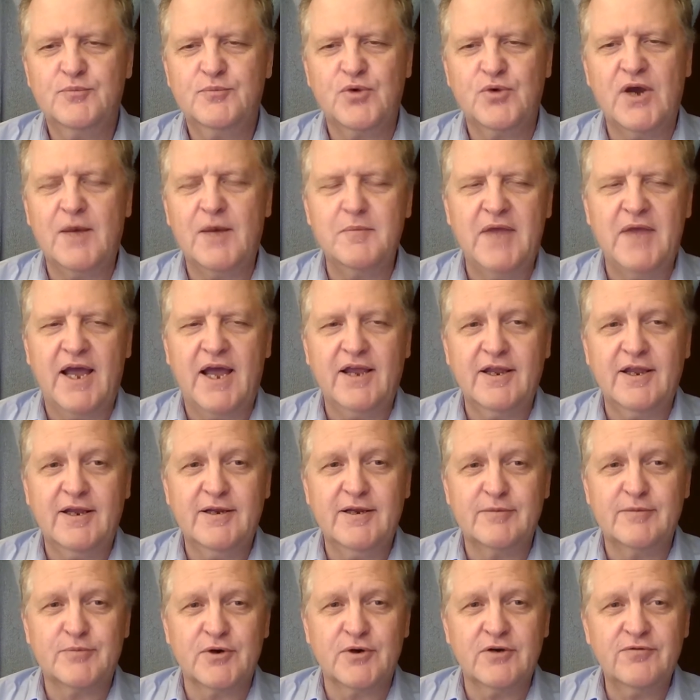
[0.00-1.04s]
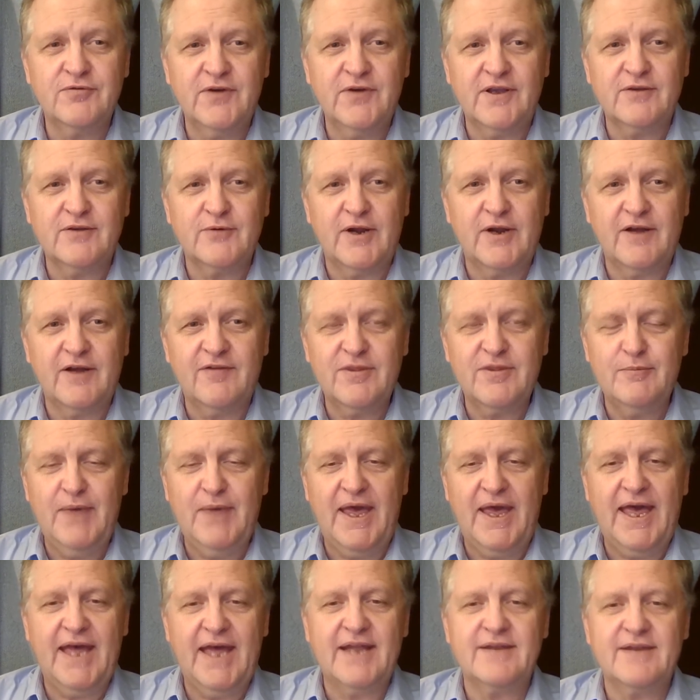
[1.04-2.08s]
Probably not going to get it perfect right off the
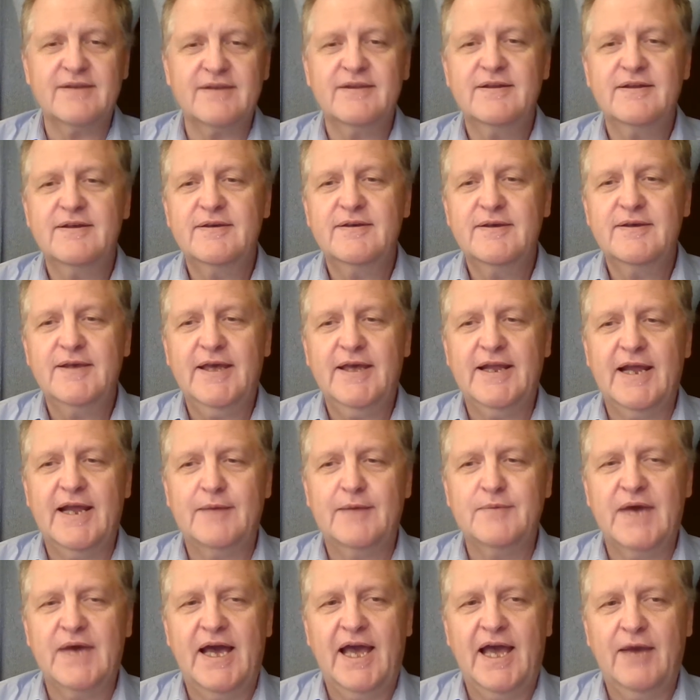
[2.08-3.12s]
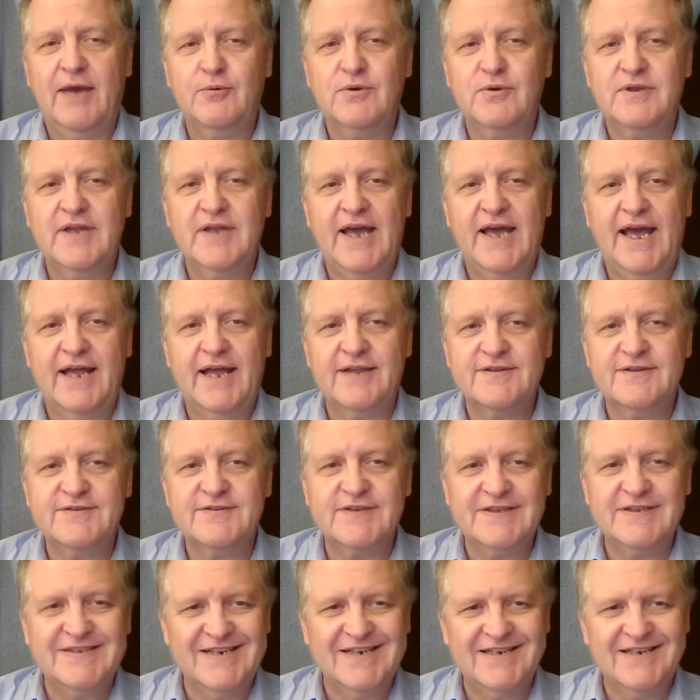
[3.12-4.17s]
bat. And I would not
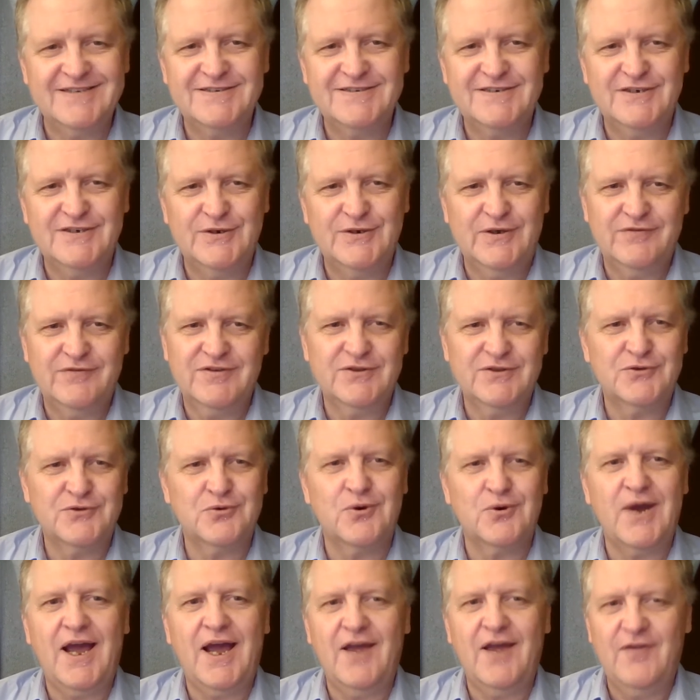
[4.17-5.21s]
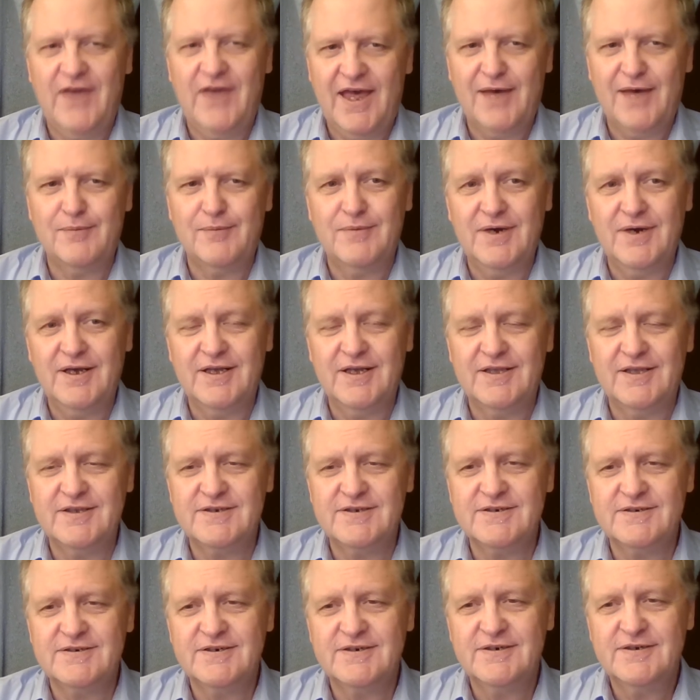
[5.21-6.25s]
suggest you even try that
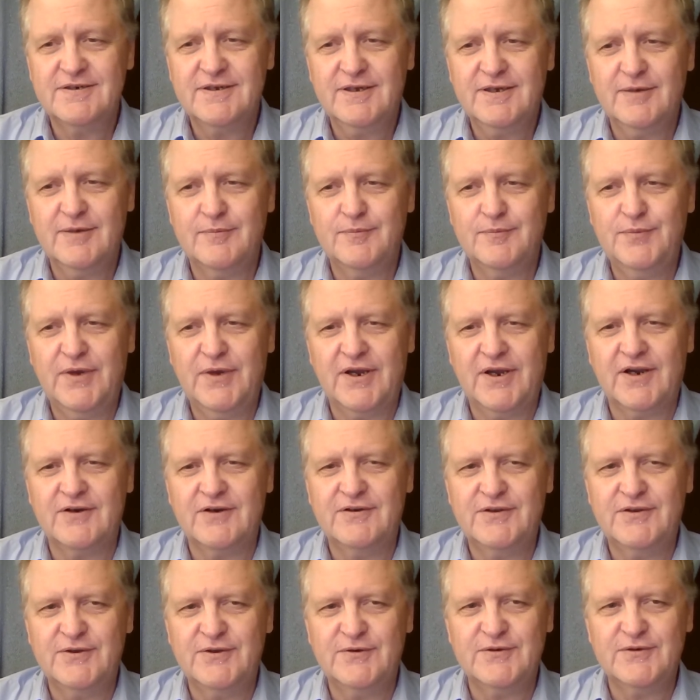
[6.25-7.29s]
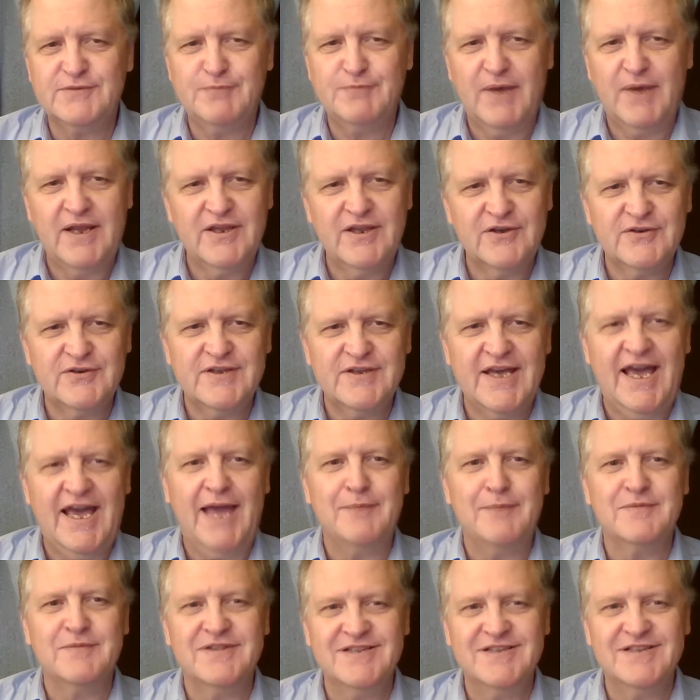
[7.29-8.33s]
much compared to spending your
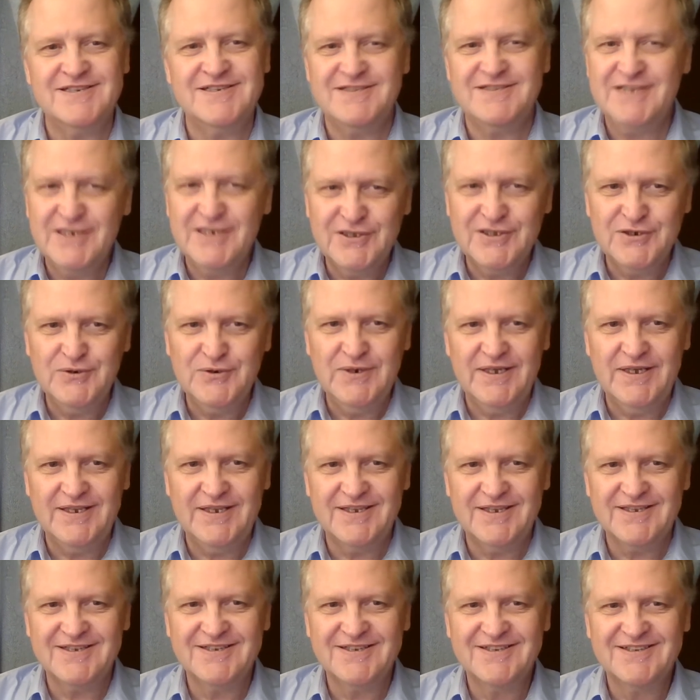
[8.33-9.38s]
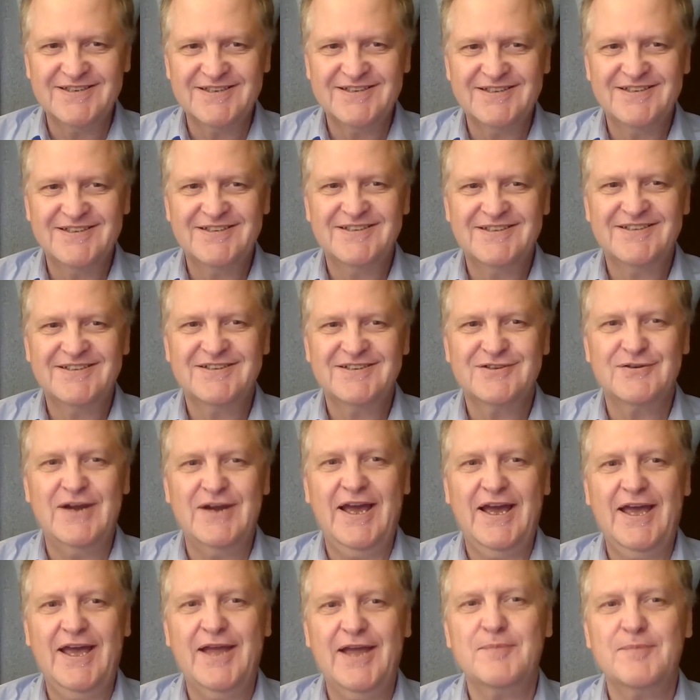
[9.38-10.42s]
time listening to it,
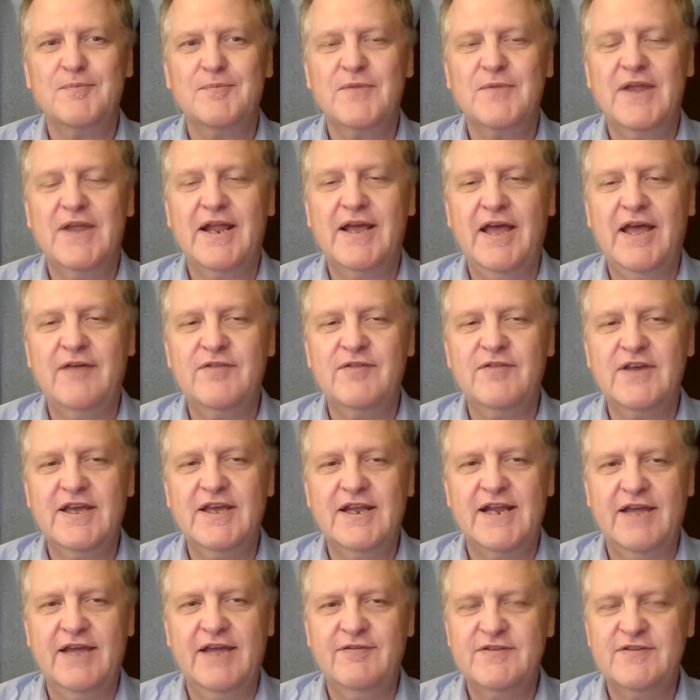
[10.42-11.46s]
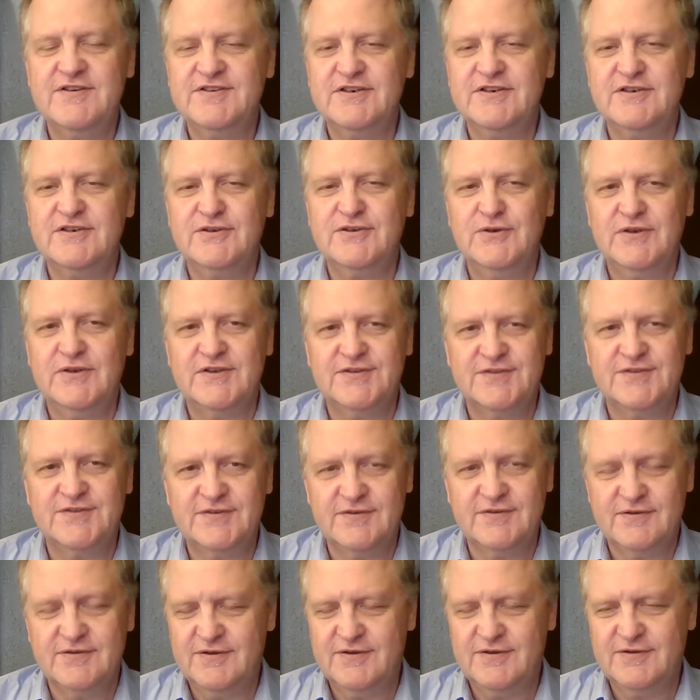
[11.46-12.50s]
right? And I have these ear tuning,
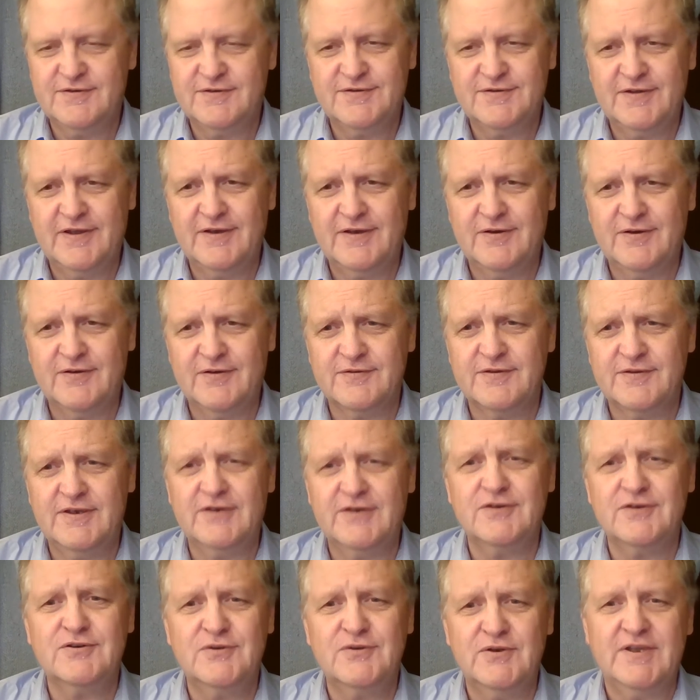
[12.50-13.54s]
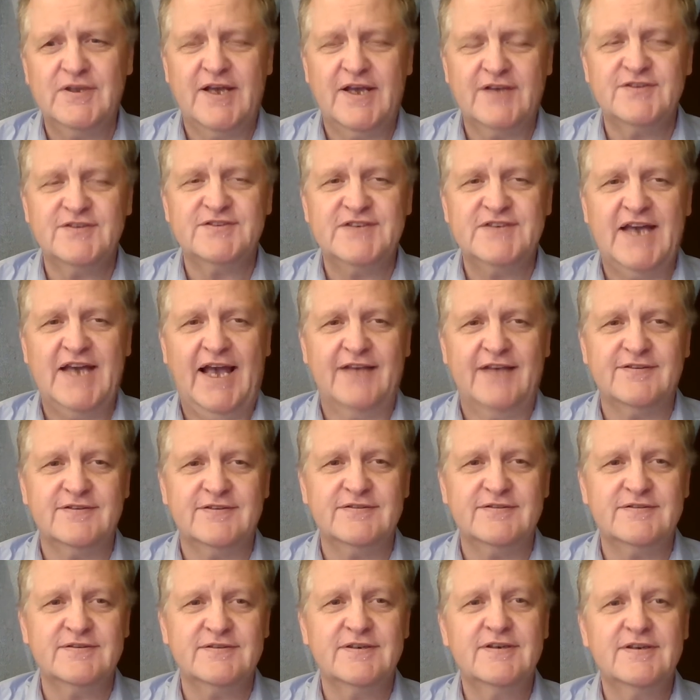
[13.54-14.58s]
this thing called ear tuning
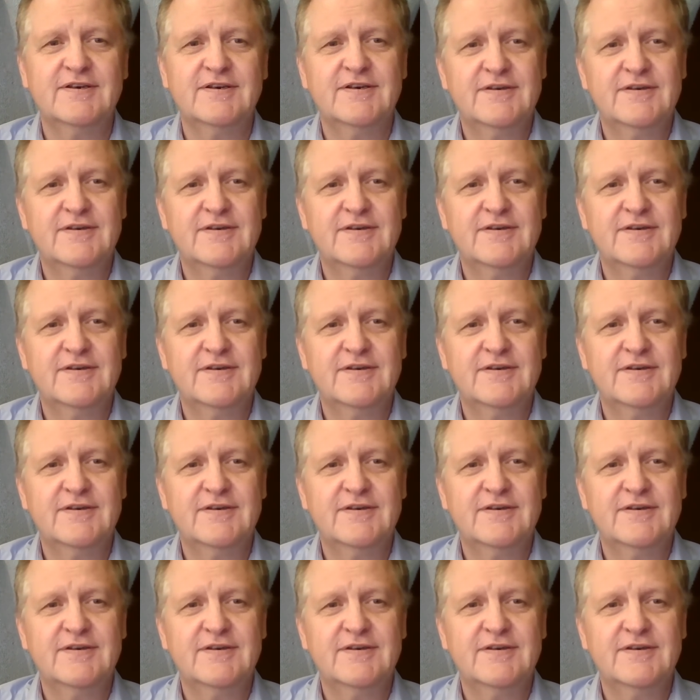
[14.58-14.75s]
exercises.